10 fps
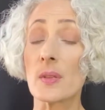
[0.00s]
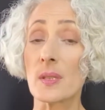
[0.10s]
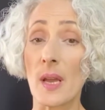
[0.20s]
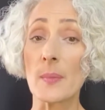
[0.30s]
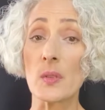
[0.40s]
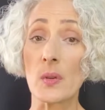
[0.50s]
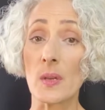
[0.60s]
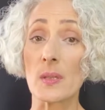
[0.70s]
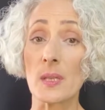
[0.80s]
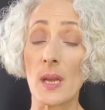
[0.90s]
steps you
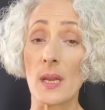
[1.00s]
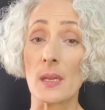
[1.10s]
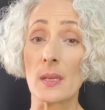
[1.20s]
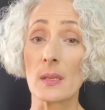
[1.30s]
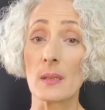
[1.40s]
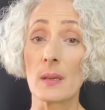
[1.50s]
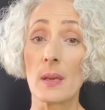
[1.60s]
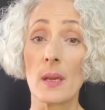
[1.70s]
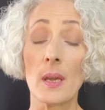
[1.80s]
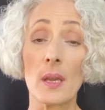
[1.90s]
can take.
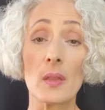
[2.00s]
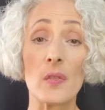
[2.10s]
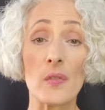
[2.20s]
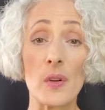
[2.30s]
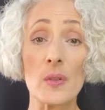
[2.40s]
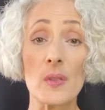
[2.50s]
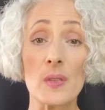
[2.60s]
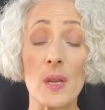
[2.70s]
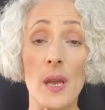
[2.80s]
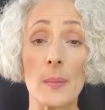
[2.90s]
In the first
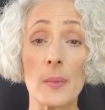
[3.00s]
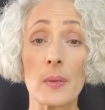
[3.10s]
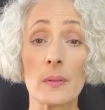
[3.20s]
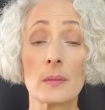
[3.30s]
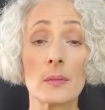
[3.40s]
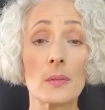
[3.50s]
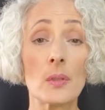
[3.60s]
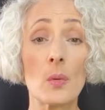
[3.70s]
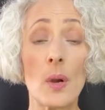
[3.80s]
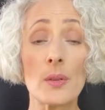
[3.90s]
step,
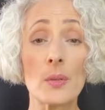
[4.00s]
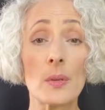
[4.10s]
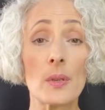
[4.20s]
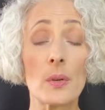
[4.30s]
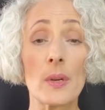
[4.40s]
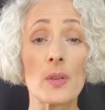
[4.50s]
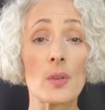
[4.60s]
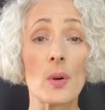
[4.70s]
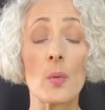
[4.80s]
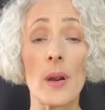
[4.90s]
you want to increase
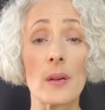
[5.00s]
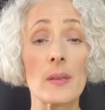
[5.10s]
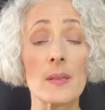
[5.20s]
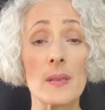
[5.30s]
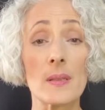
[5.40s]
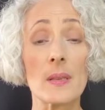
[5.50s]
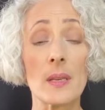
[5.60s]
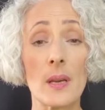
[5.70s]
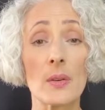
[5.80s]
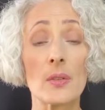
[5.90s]
your awareness as the
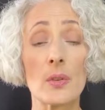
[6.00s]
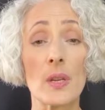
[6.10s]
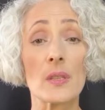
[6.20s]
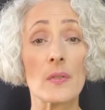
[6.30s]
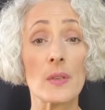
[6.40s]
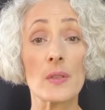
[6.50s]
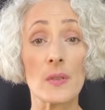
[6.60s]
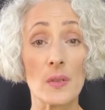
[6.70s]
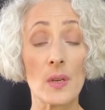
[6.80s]
countertransference is